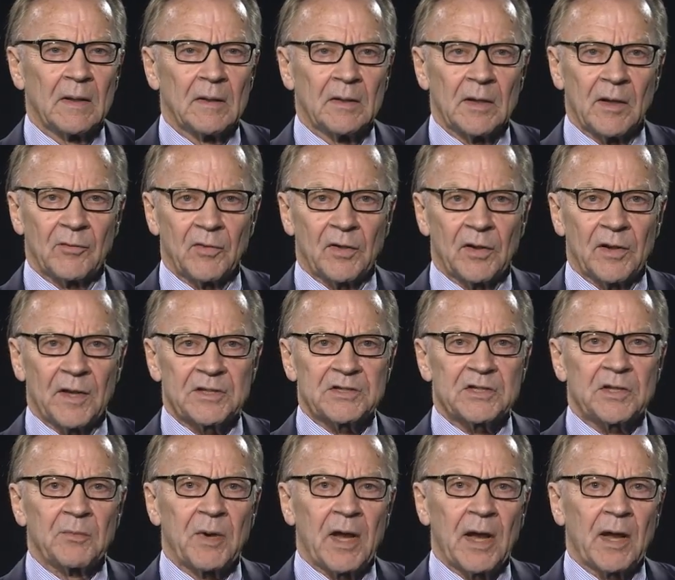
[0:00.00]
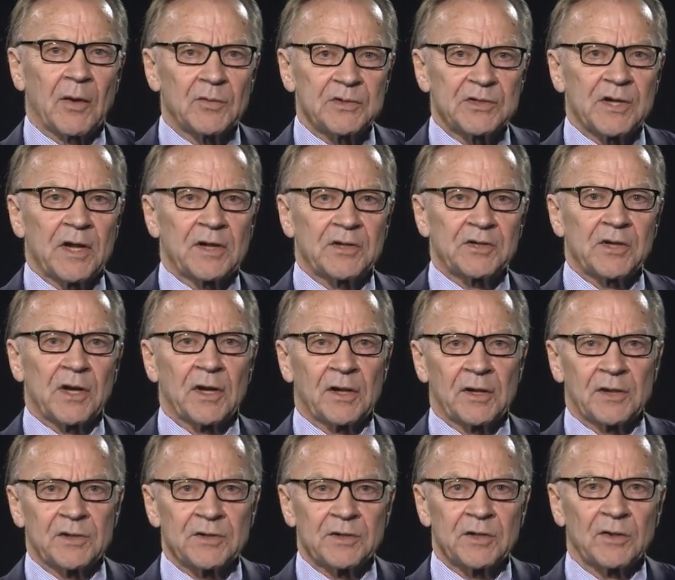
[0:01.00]
Nevertheless, the bank was not
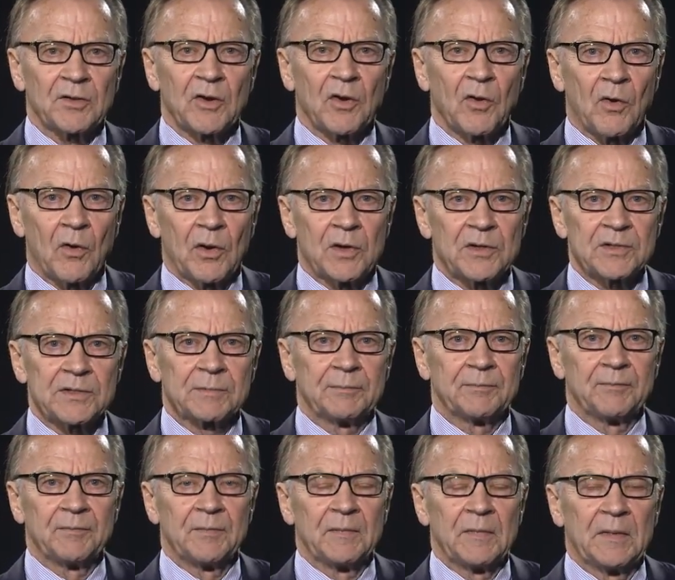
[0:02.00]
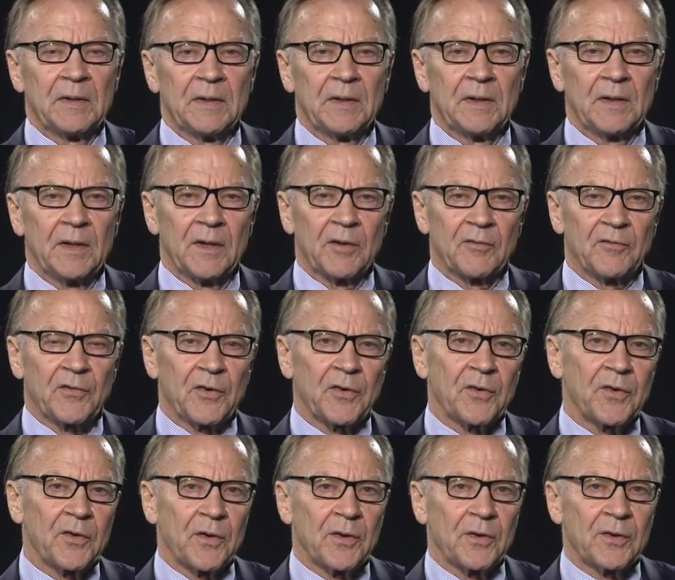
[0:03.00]
challenged in the courts. And a few
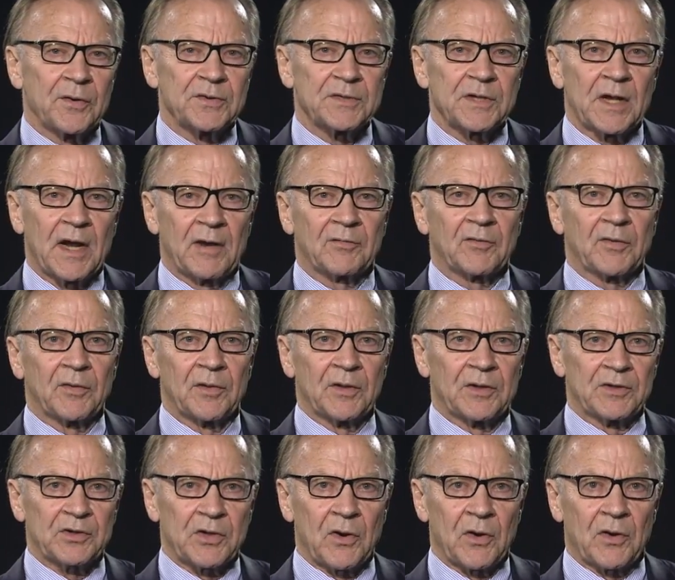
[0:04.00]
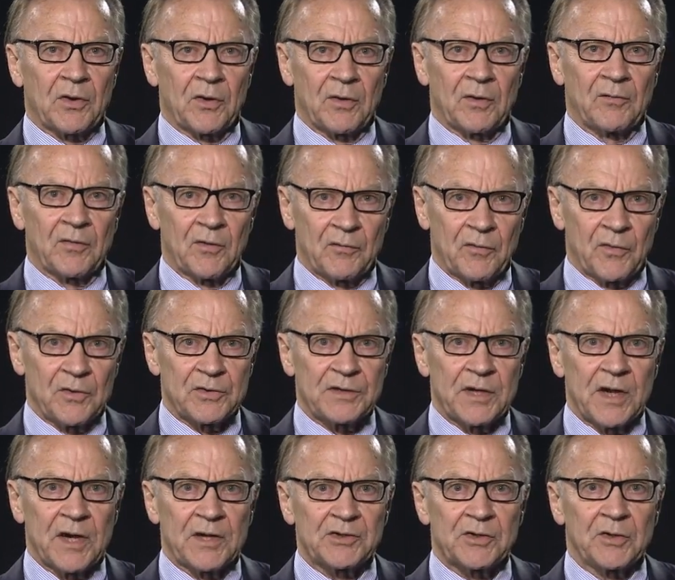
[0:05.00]
years after the charter of the First
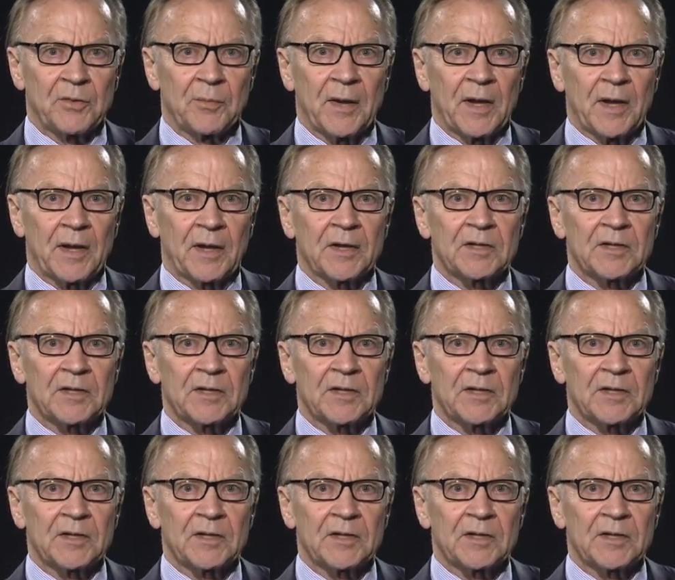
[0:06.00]
National Bank